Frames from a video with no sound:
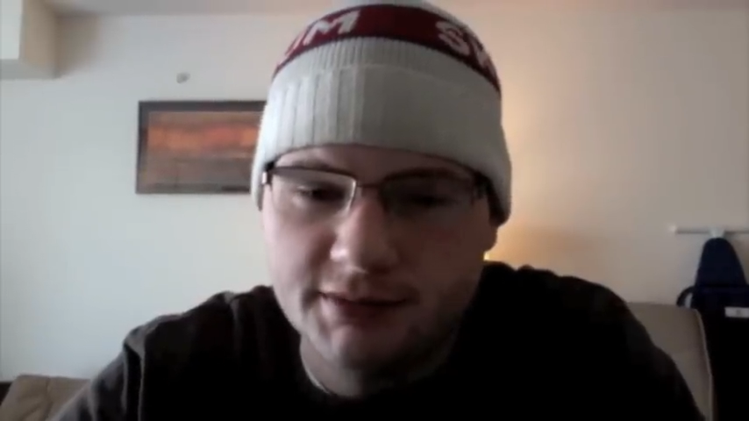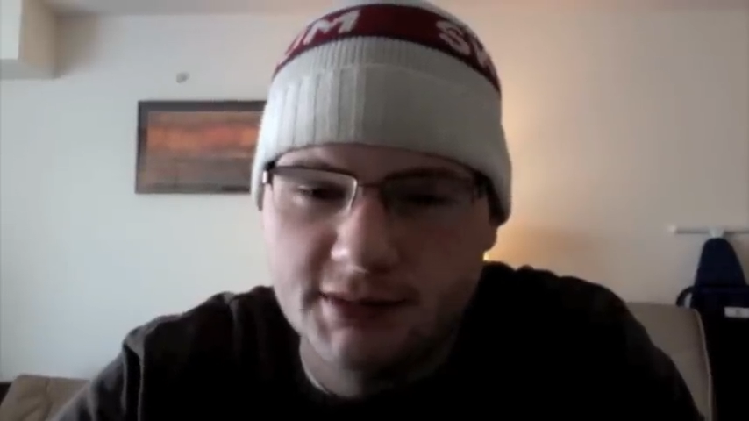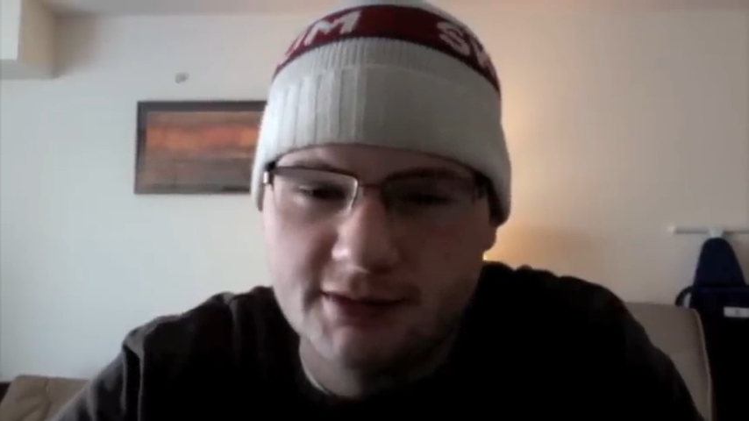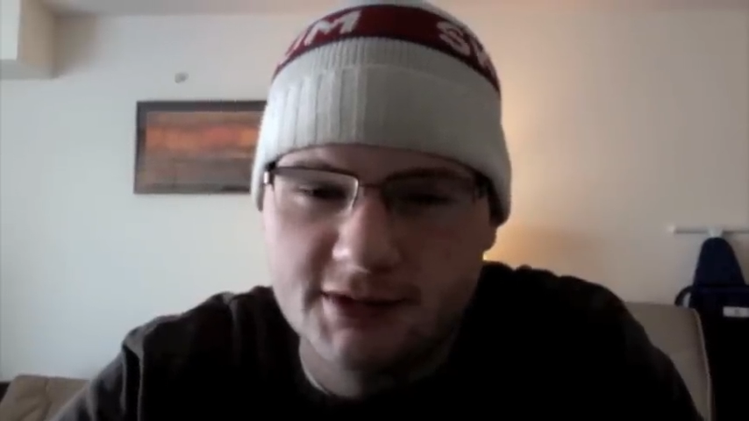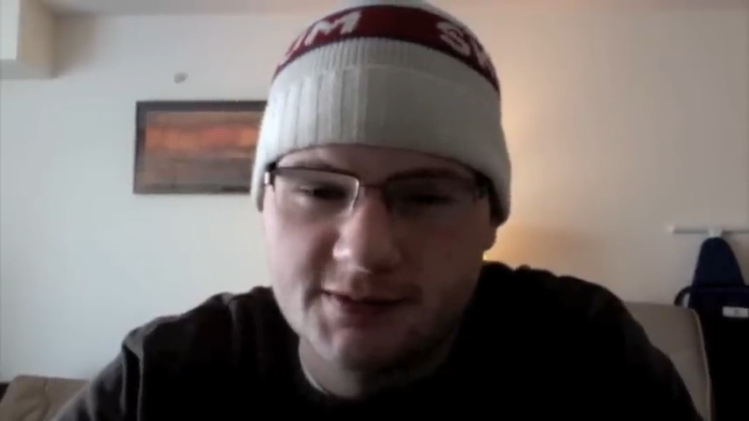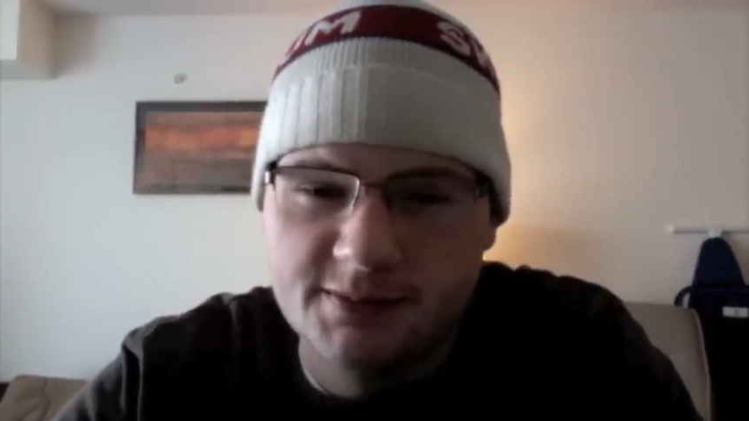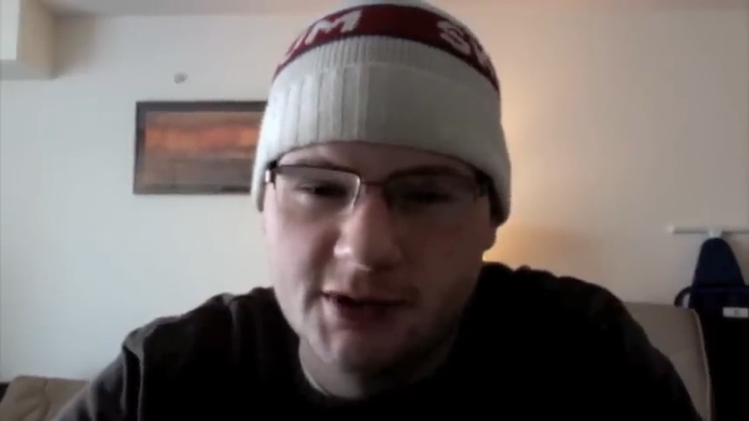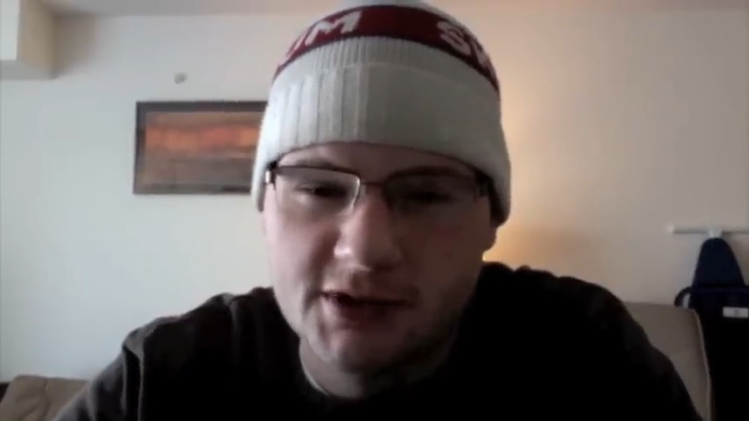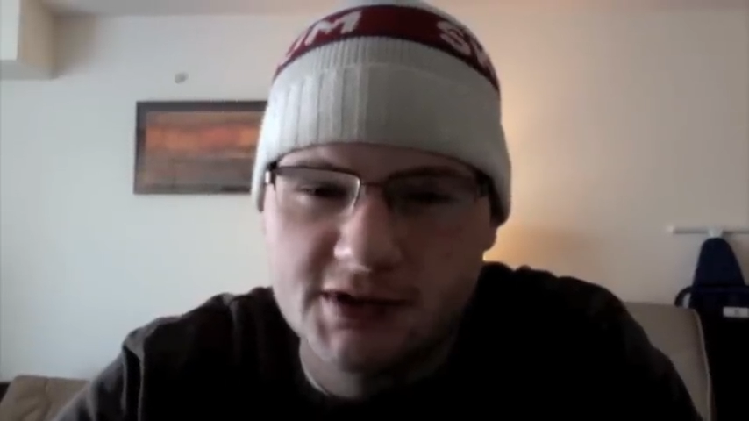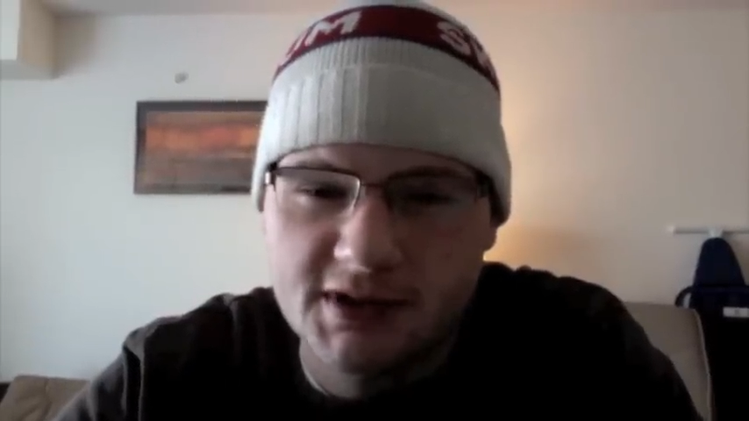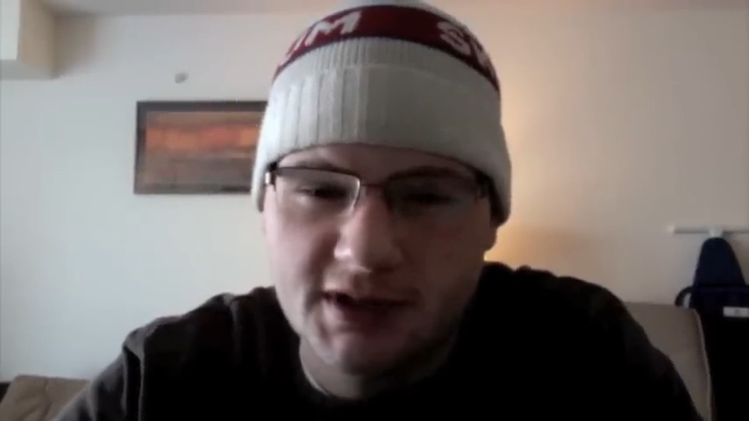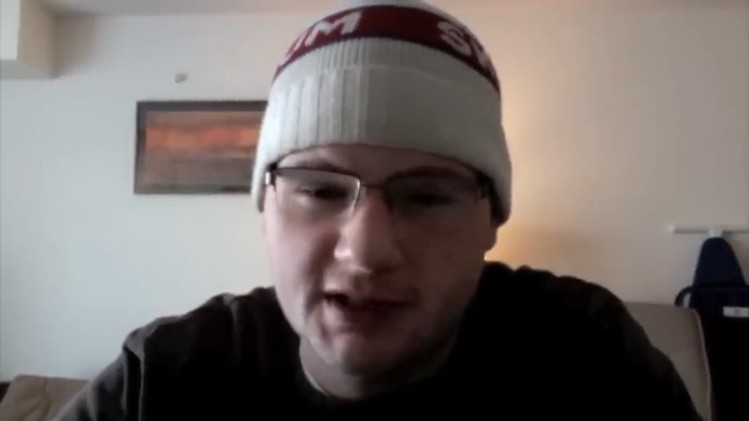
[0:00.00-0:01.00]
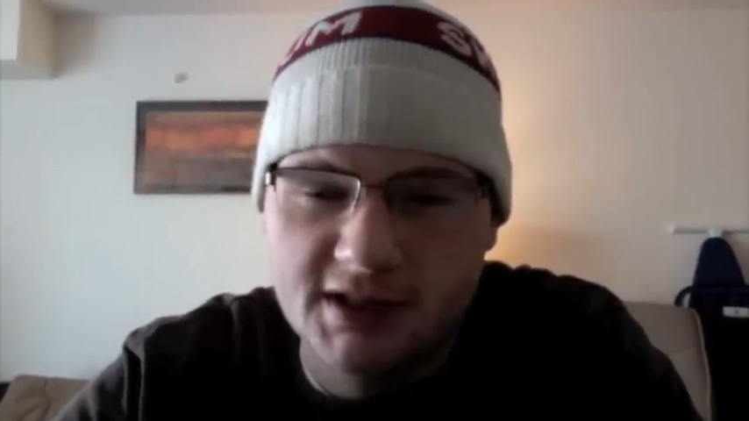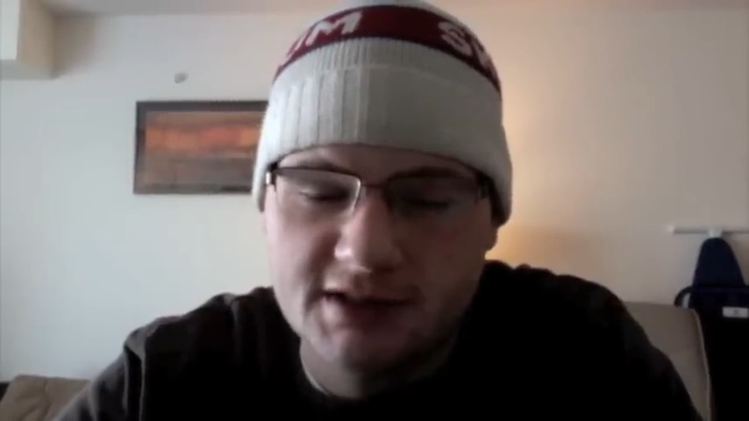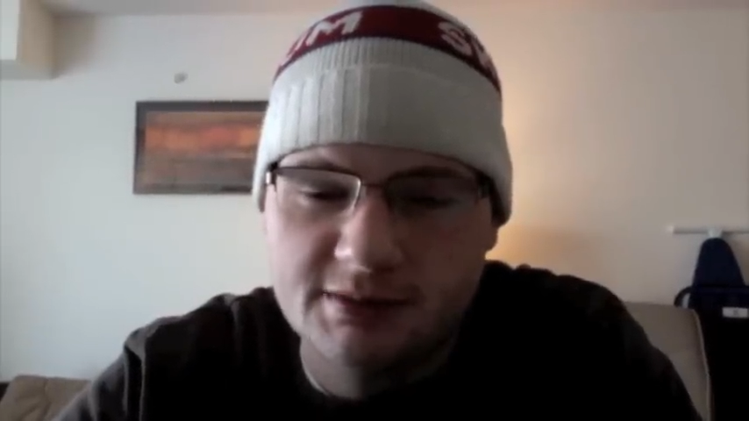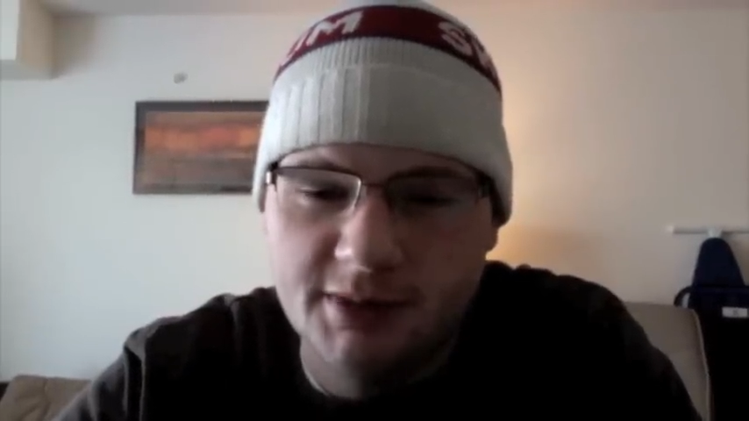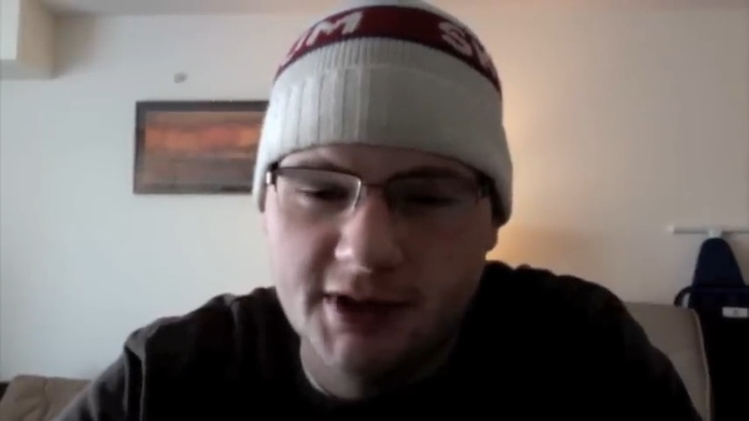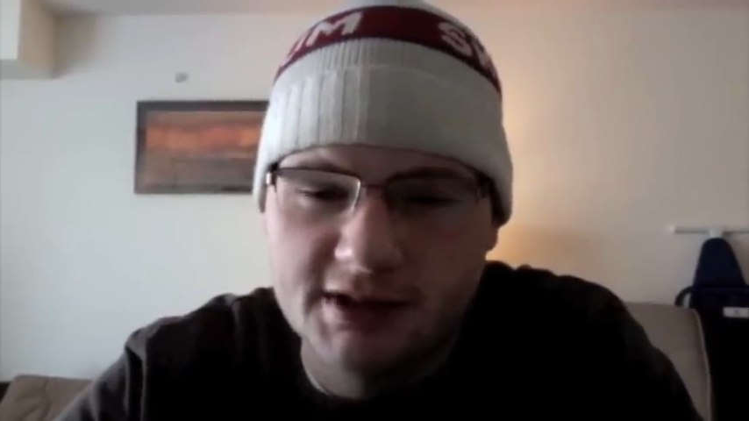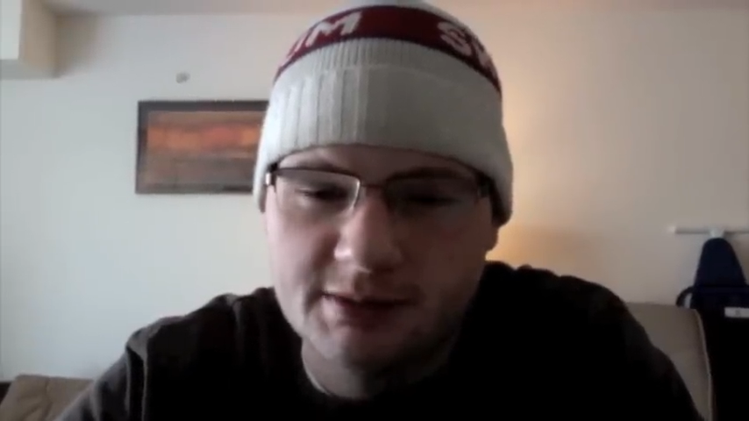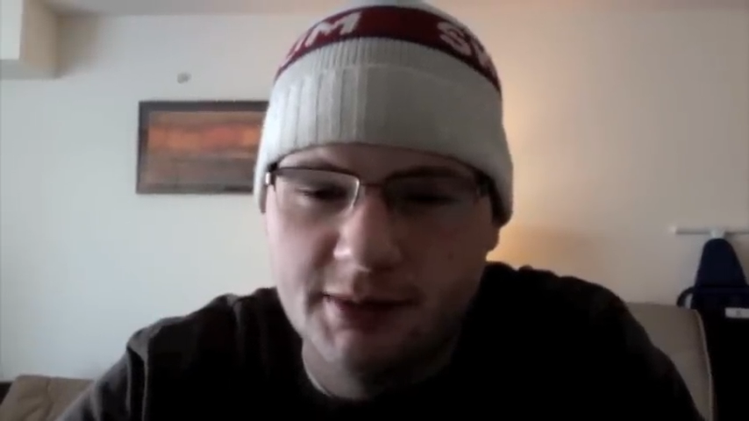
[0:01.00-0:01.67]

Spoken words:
It was mostly this, Boss